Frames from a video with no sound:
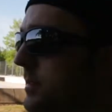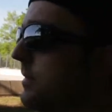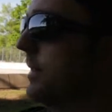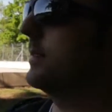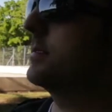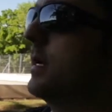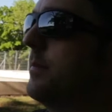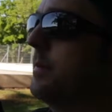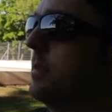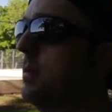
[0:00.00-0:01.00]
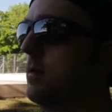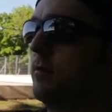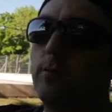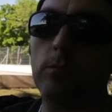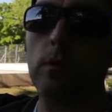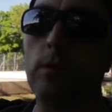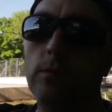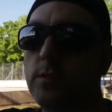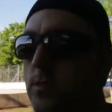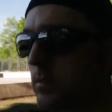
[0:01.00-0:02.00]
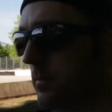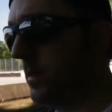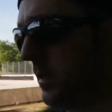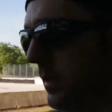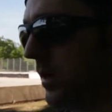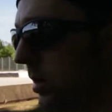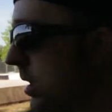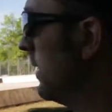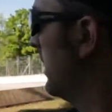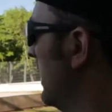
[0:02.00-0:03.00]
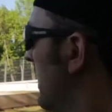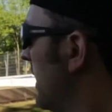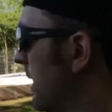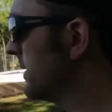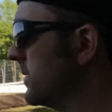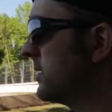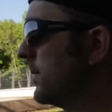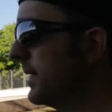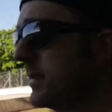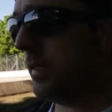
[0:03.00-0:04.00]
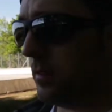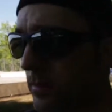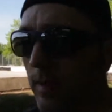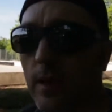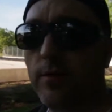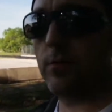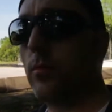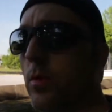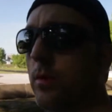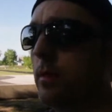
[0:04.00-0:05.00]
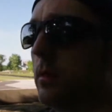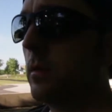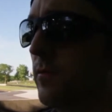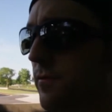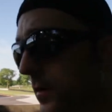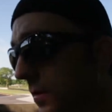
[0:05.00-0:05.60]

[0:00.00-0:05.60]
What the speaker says: right at the top of the hill from where I was just a minute ago. And as a spectator, you have a really good view